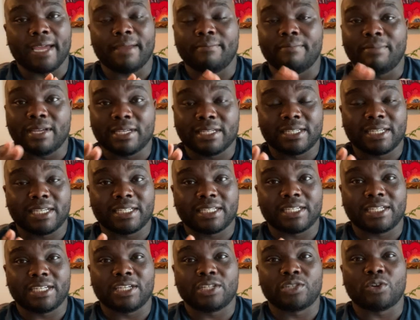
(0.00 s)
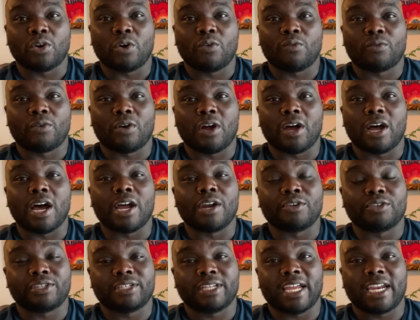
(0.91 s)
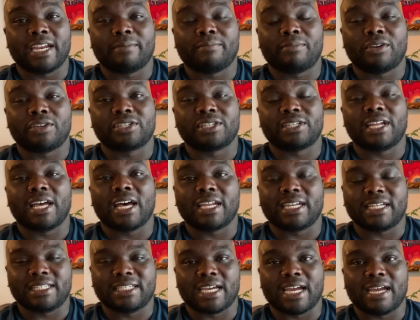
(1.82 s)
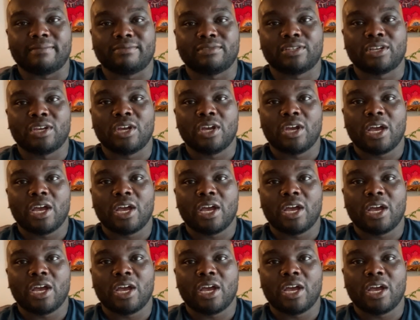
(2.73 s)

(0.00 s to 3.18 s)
in business and just overall understanding personality types